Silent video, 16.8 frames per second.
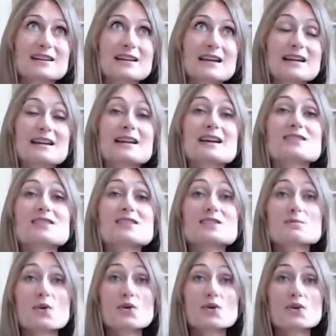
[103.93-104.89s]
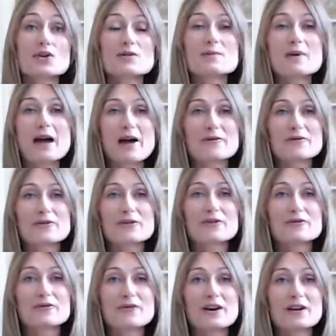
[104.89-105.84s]
it gets spoken about for
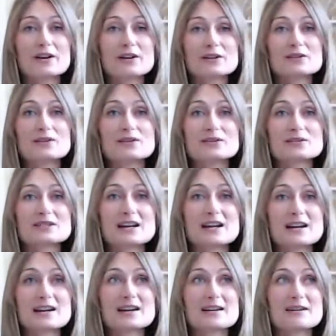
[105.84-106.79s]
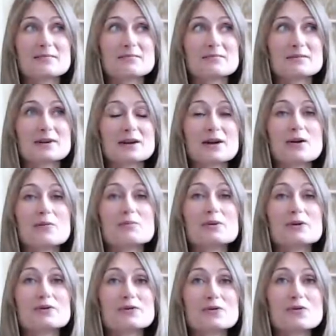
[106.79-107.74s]
a very long time
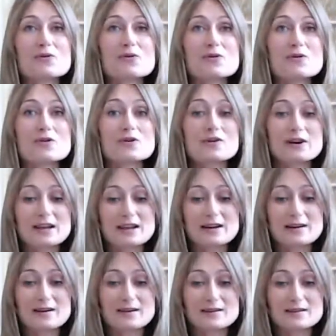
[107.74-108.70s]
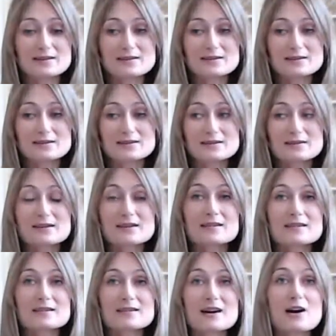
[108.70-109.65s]
before it is
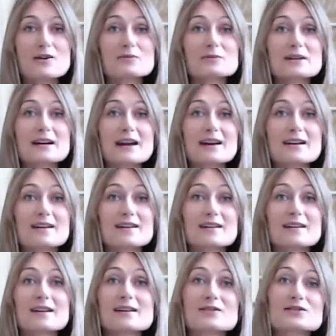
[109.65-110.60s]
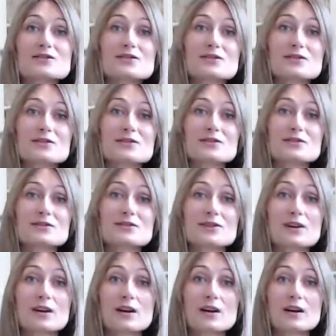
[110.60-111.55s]
culminated into
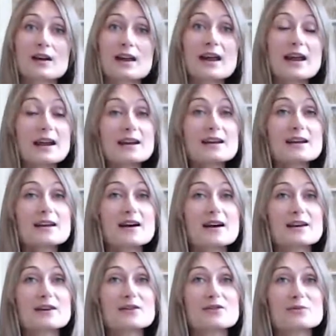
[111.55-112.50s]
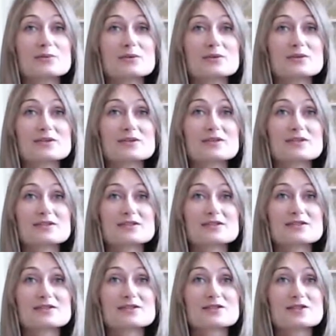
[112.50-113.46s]
any kind of book.
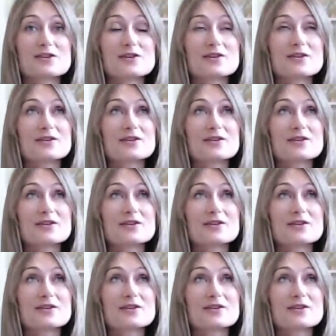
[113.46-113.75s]
So